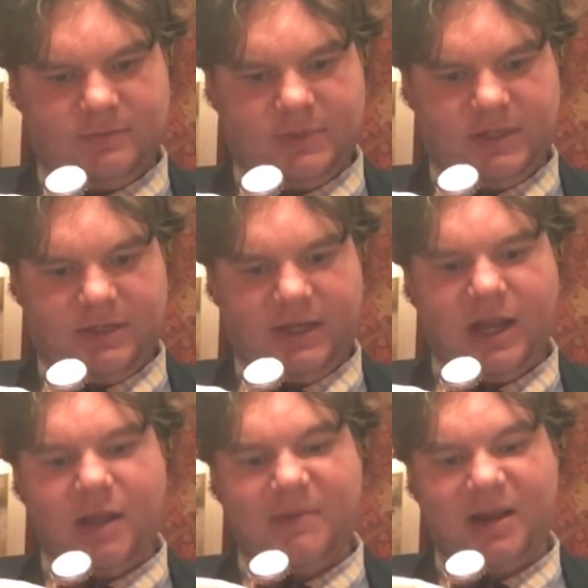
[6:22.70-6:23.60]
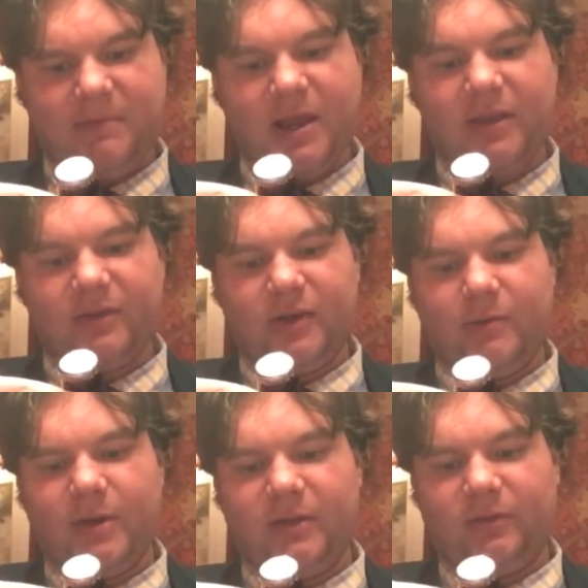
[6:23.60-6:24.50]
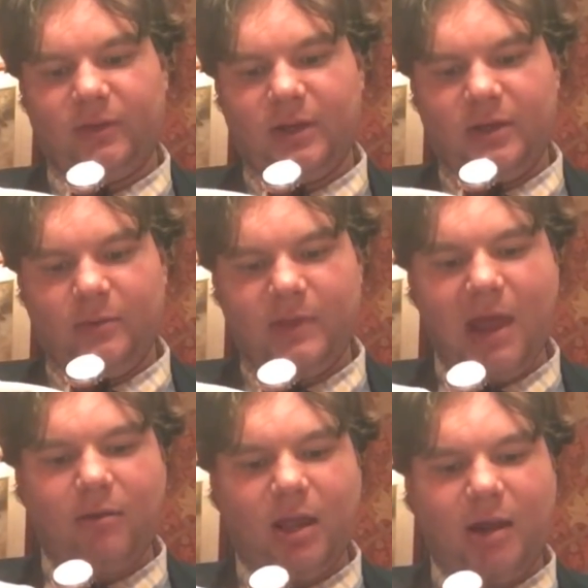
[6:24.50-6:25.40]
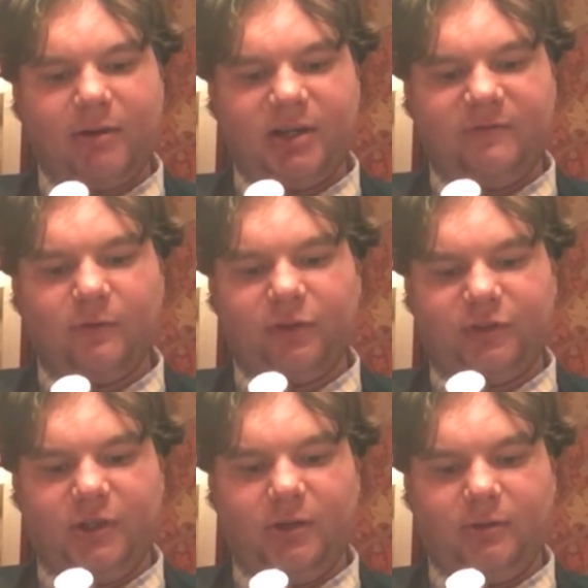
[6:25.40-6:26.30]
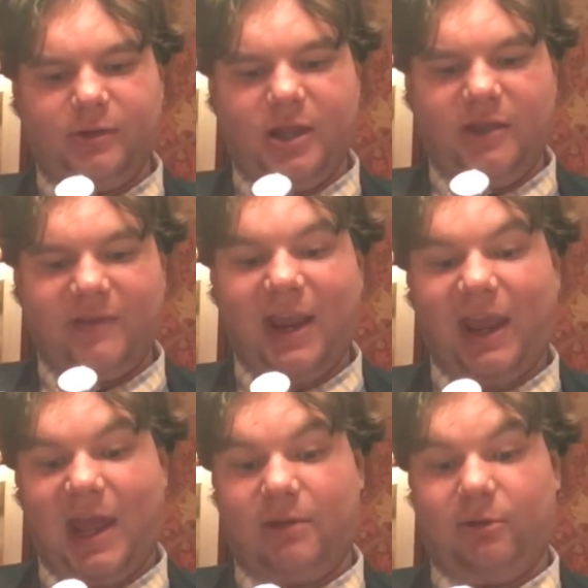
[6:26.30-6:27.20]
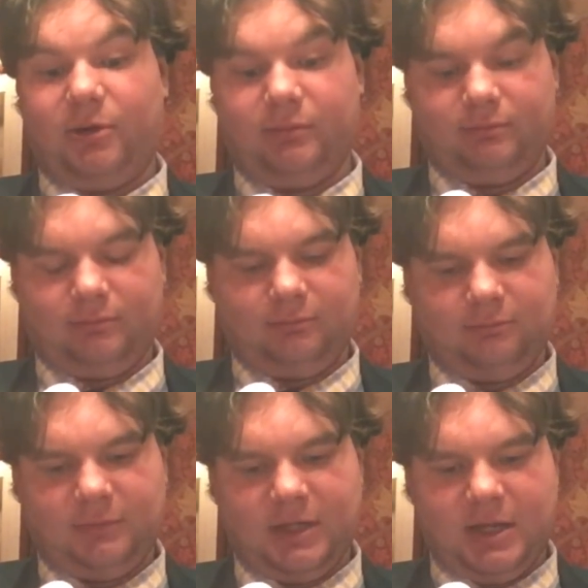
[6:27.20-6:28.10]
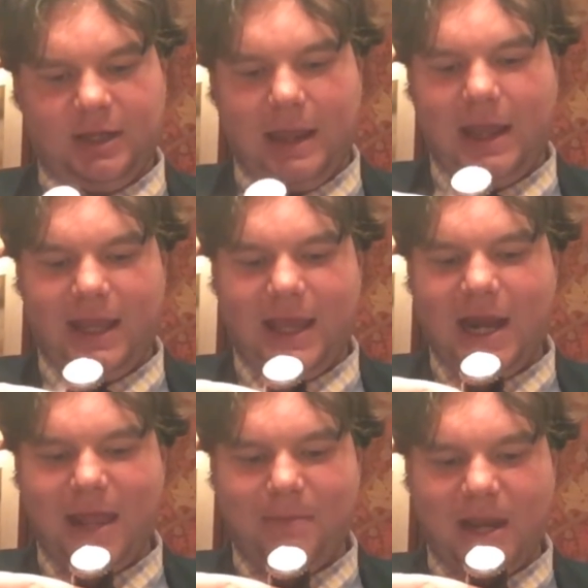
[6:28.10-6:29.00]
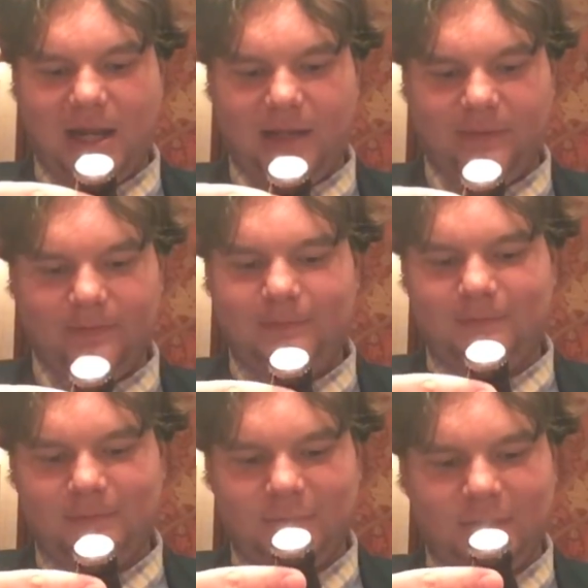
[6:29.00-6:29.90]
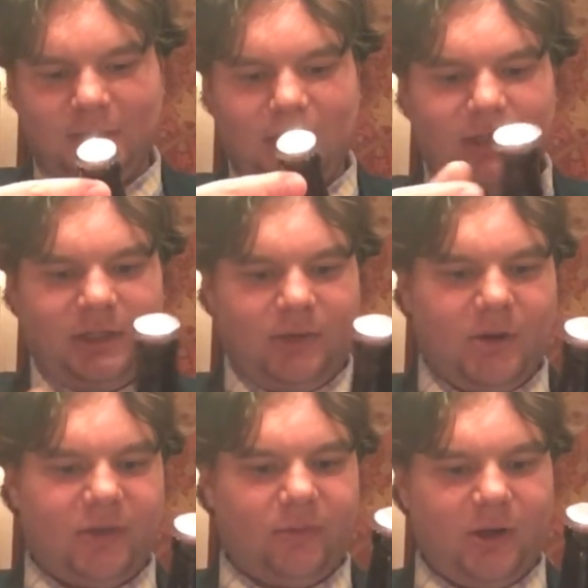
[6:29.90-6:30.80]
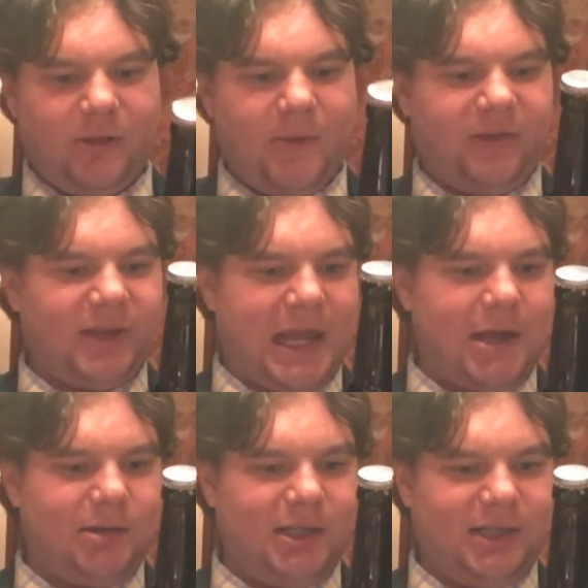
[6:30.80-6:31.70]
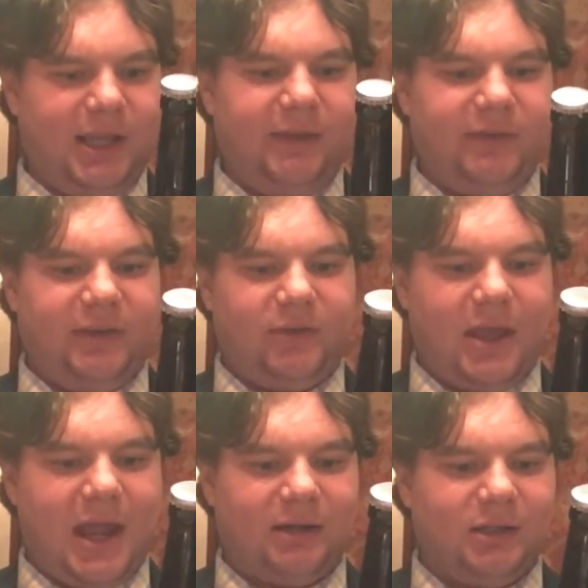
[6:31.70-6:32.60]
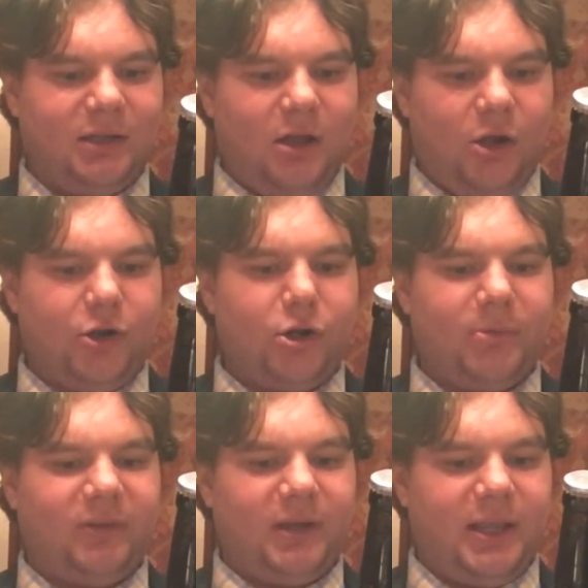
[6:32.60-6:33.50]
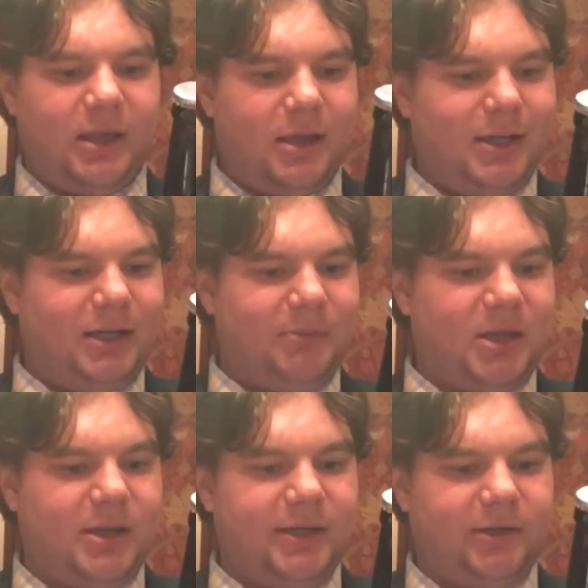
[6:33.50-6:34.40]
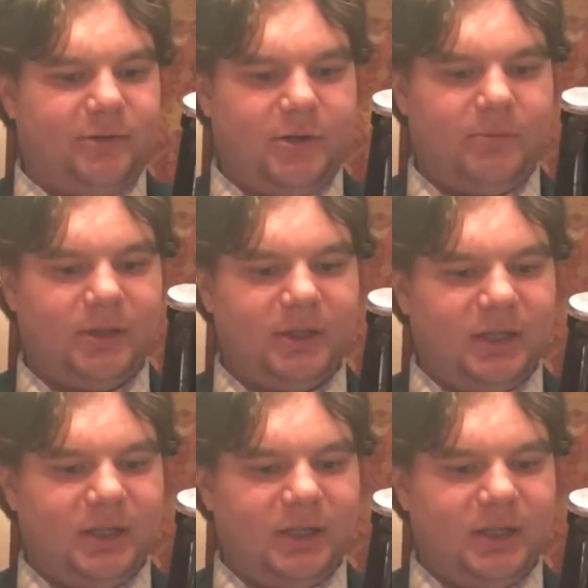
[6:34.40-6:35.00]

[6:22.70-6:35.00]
yeah, yellow belly person who is without courage, fortitude, or nerve, a coward. Yay, yellow belly. To us, one of the most cowardly deeds is to act anonymously, hiding behind a group,